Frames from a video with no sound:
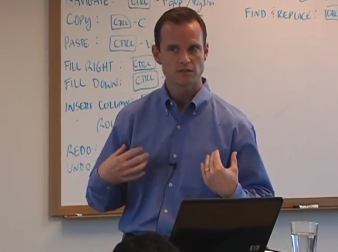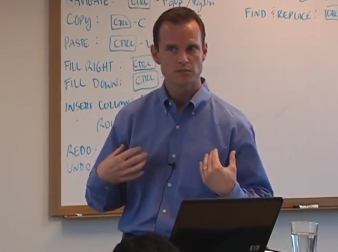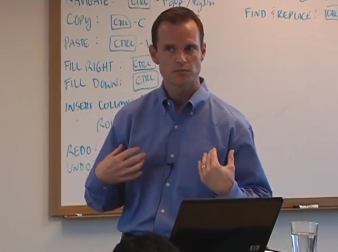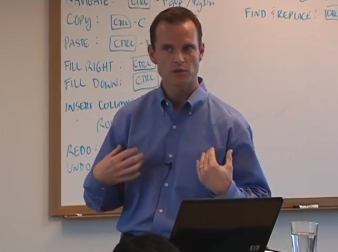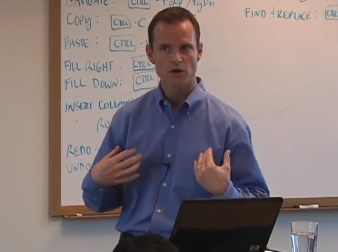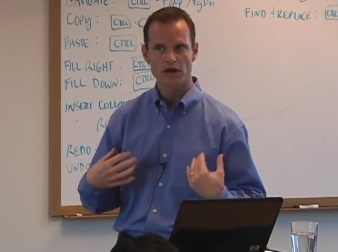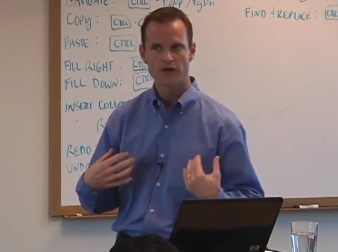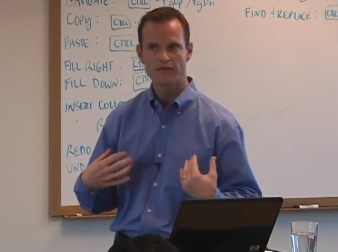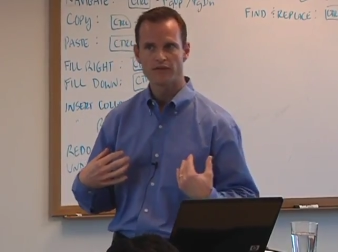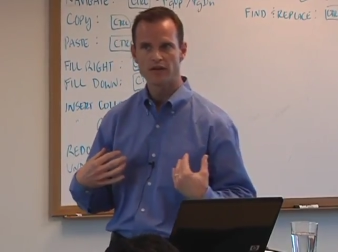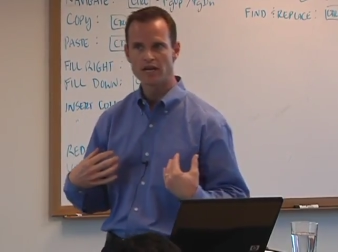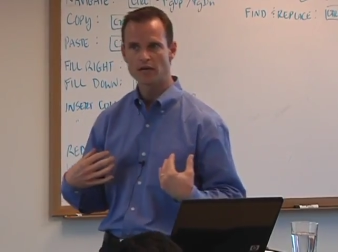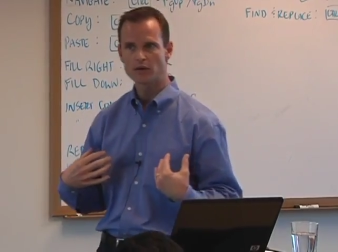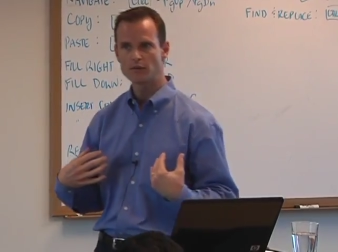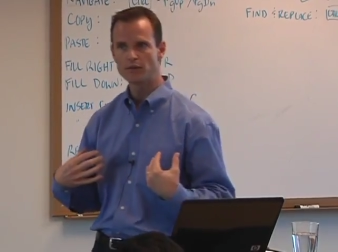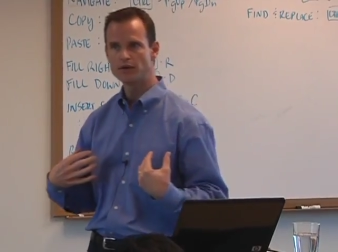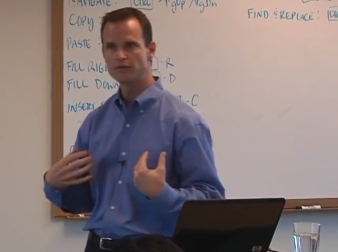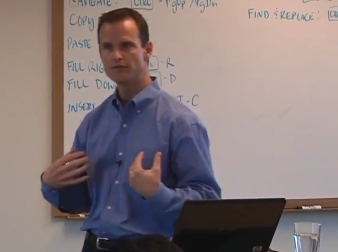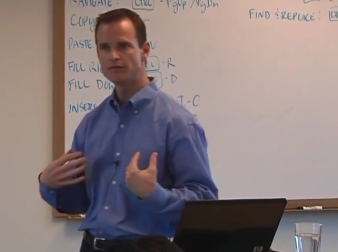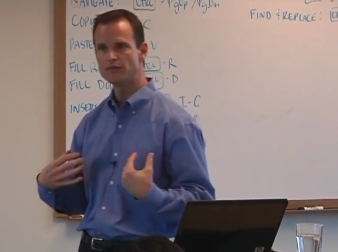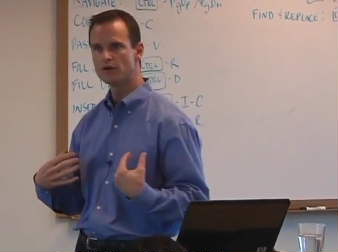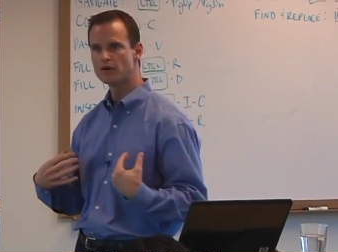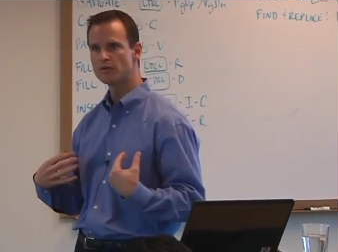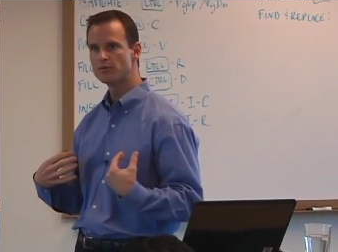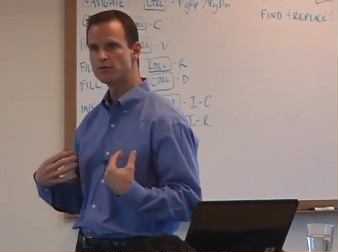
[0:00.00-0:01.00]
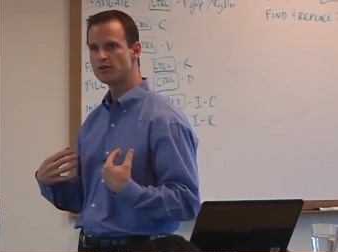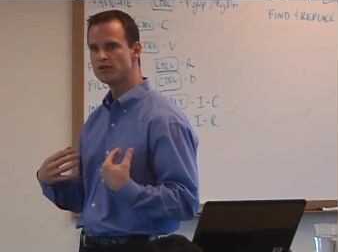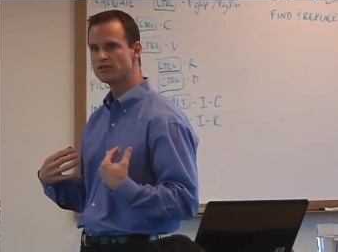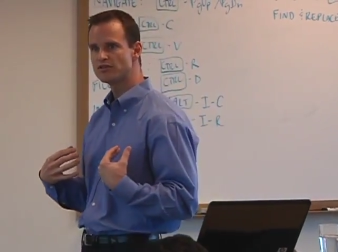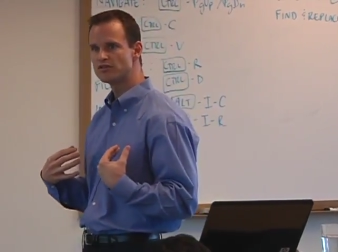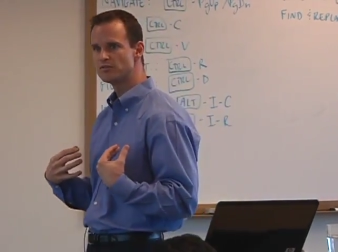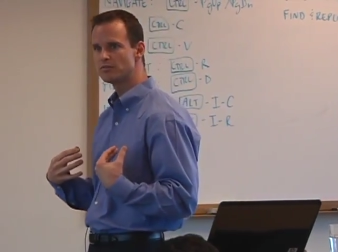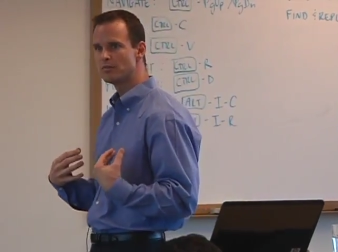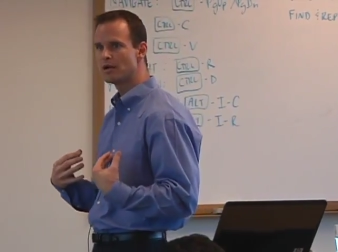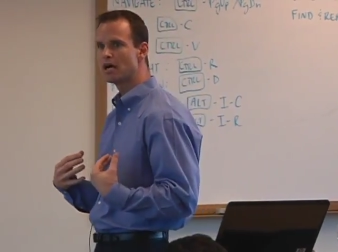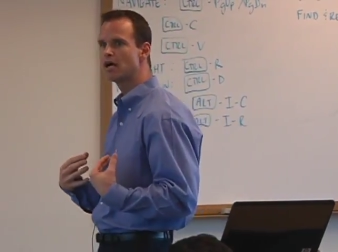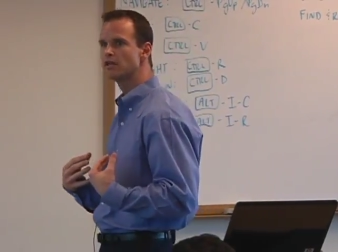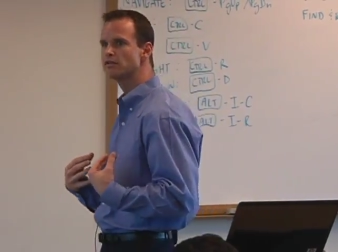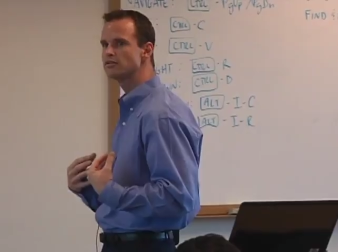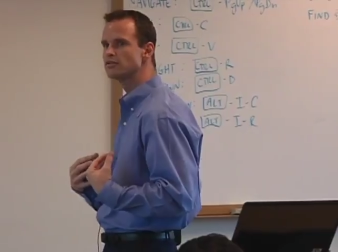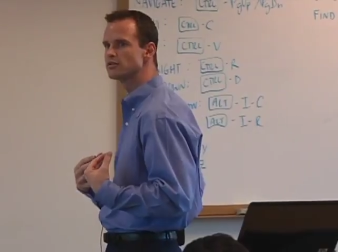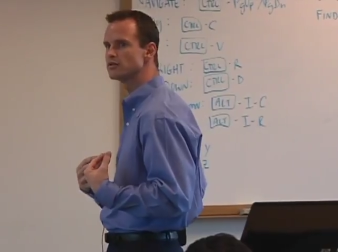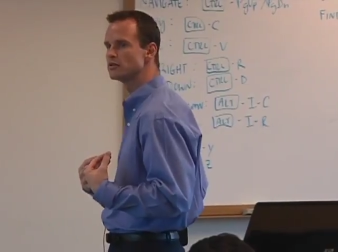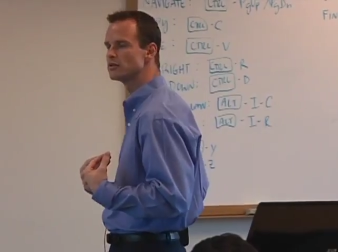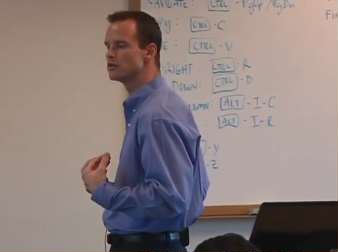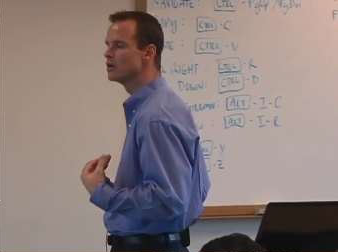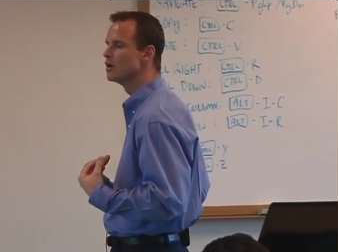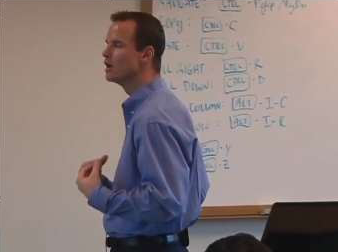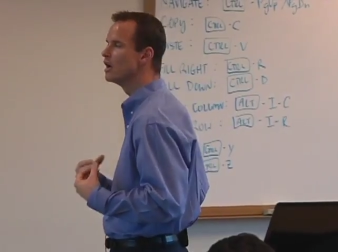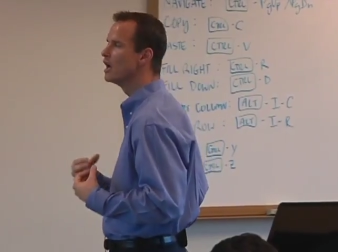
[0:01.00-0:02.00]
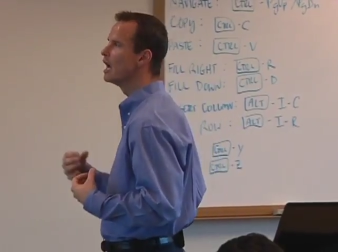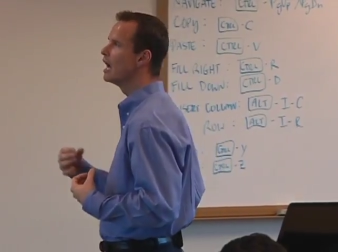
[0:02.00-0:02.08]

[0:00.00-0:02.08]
private equity firm or the sponsor